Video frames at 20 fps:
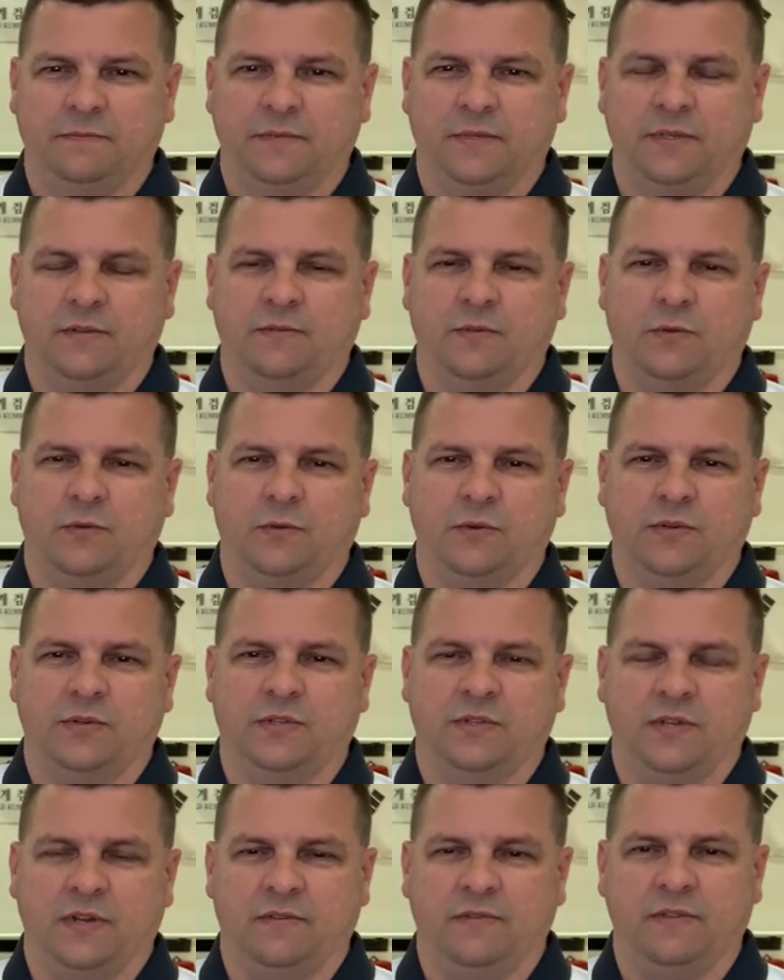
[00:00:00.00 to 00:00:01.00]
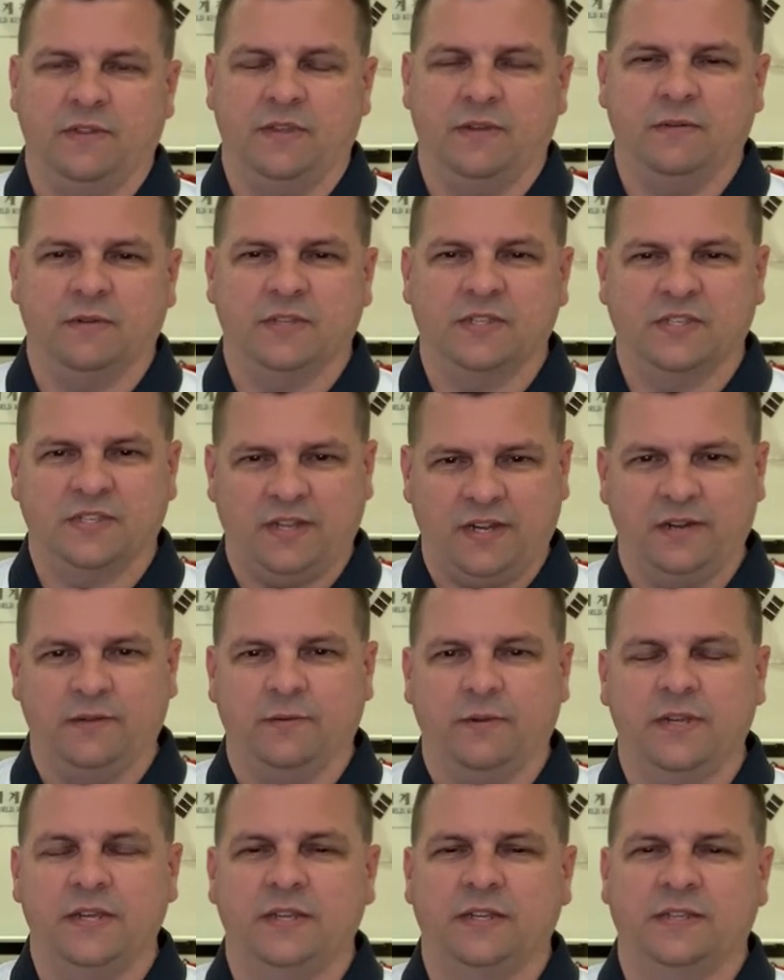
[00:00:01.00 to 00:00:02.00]
And of course, everything went
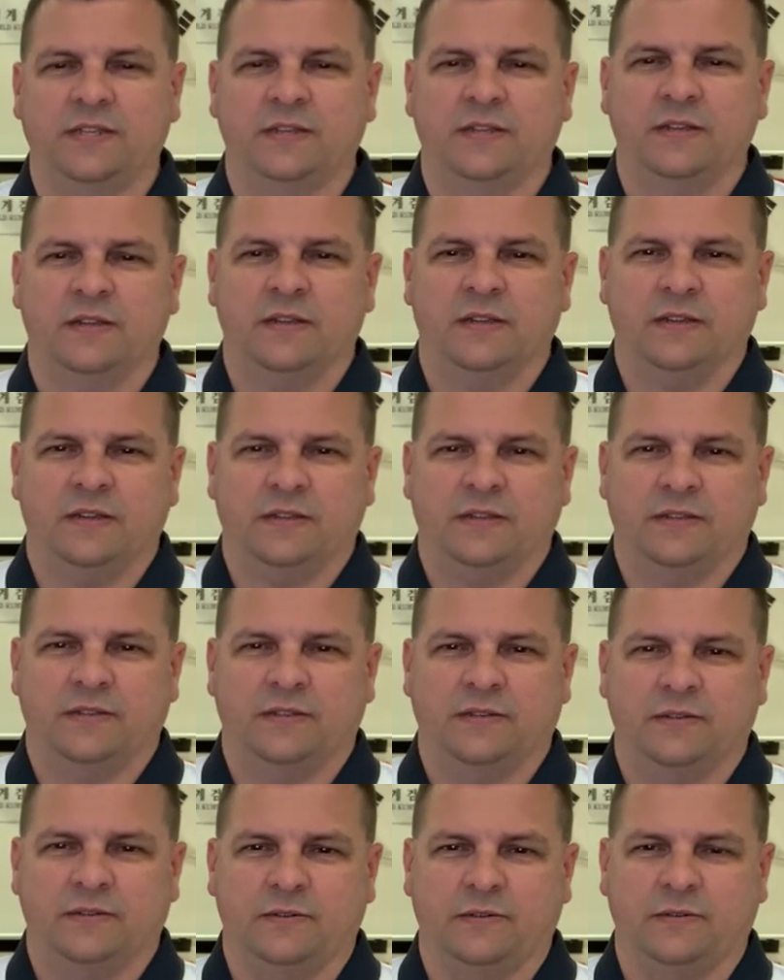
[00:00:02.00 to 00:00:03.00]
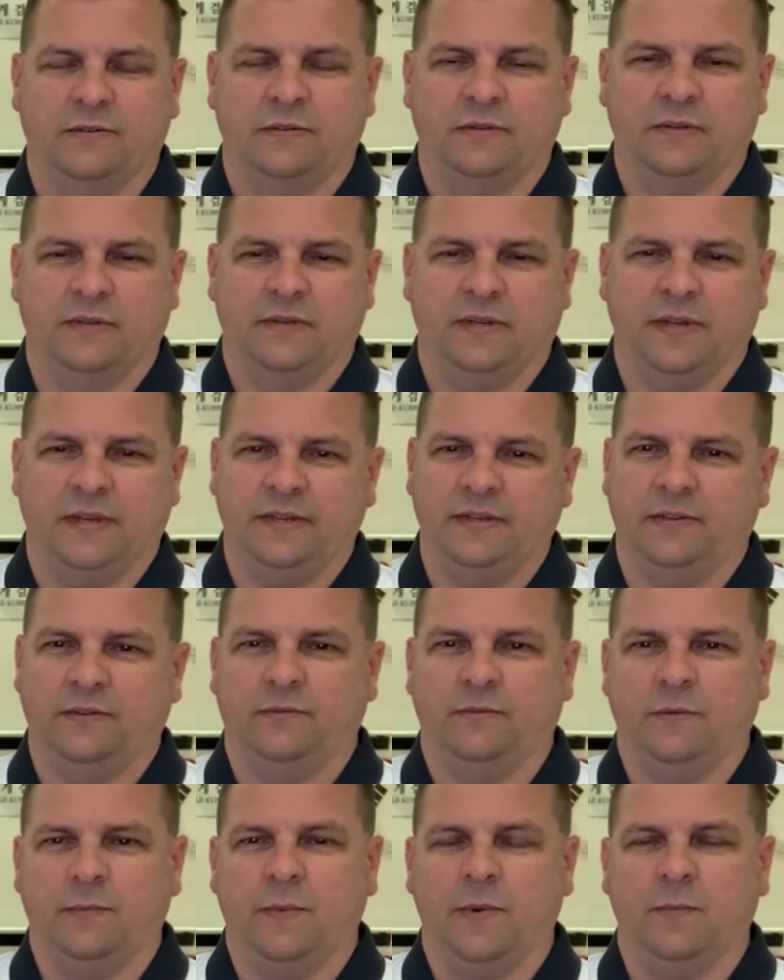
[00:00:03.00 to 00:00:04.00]
sideways, so I
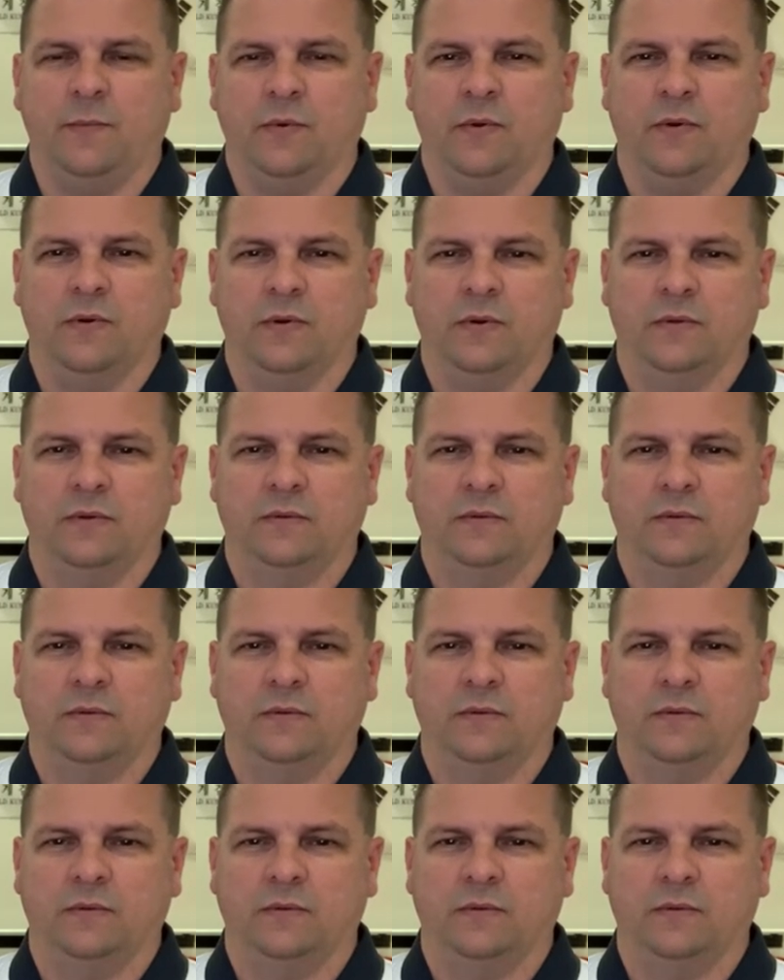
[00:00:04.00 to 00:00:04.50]
don't remember